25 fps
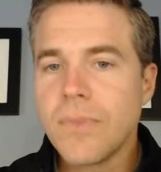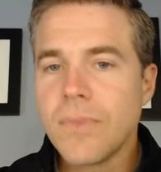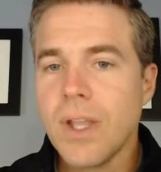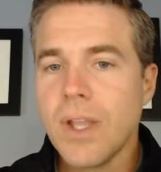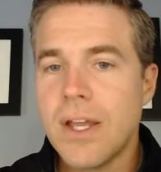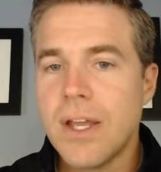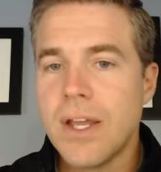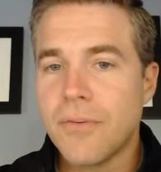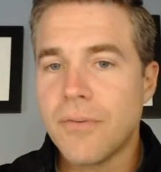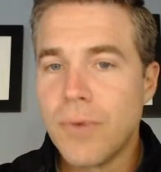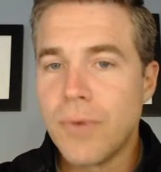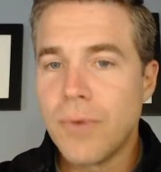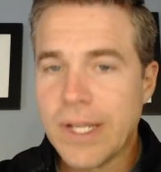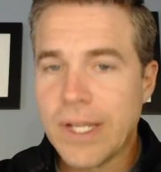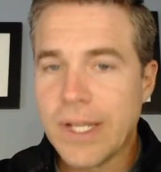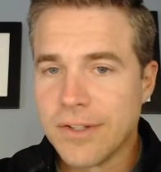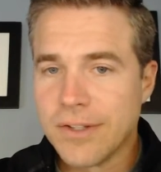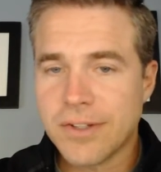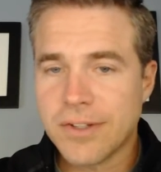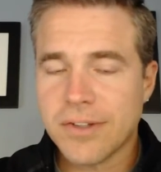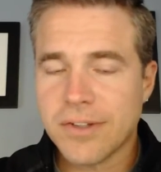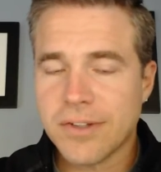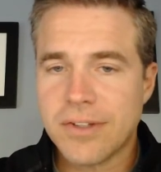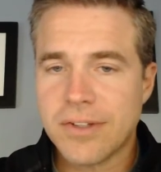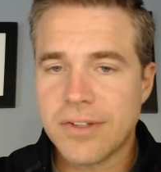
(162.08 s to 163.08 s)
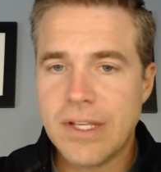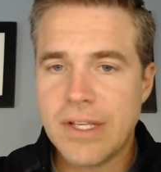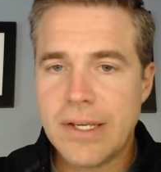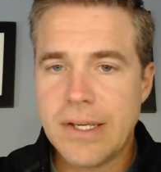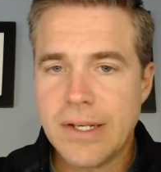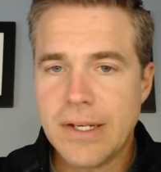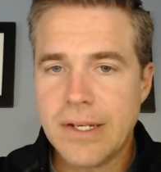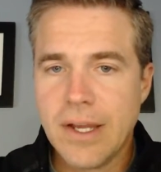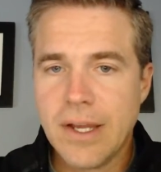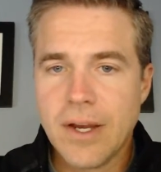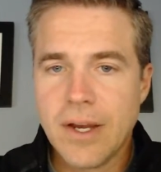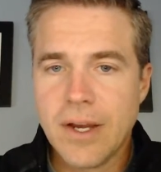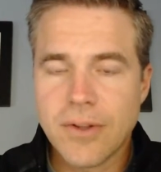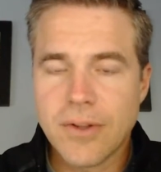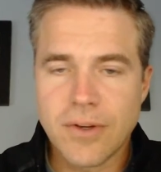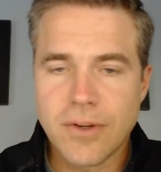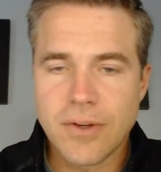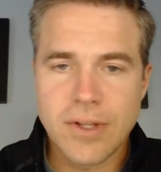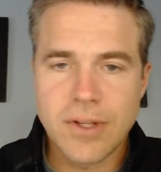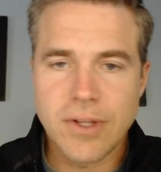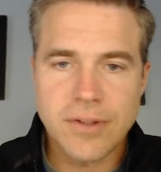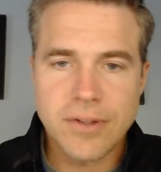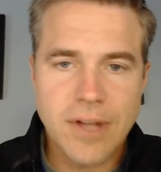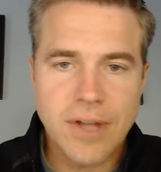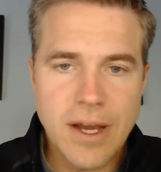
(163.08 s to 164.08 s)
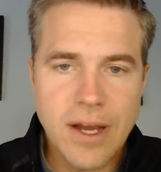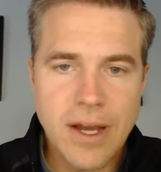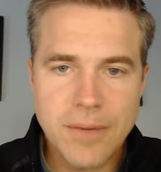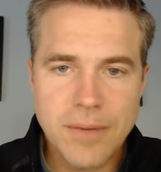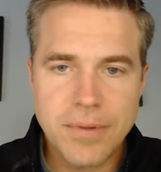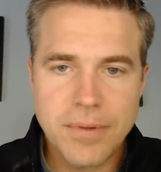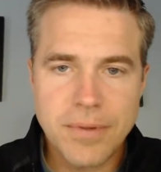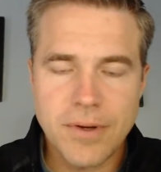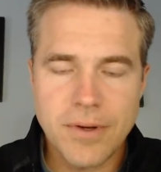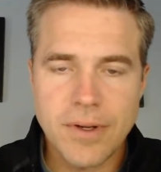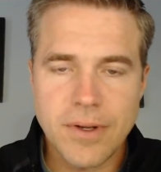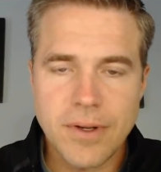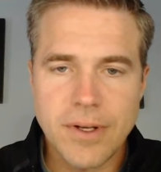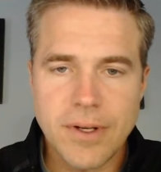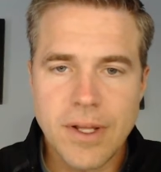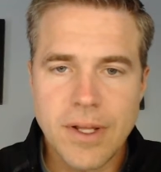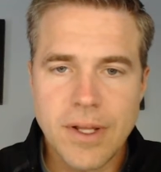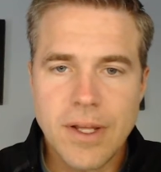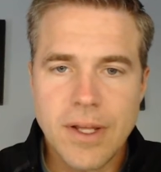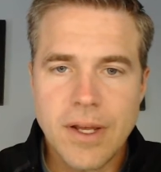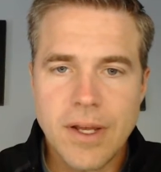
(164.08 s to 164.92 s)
And if we can succeed during this time period,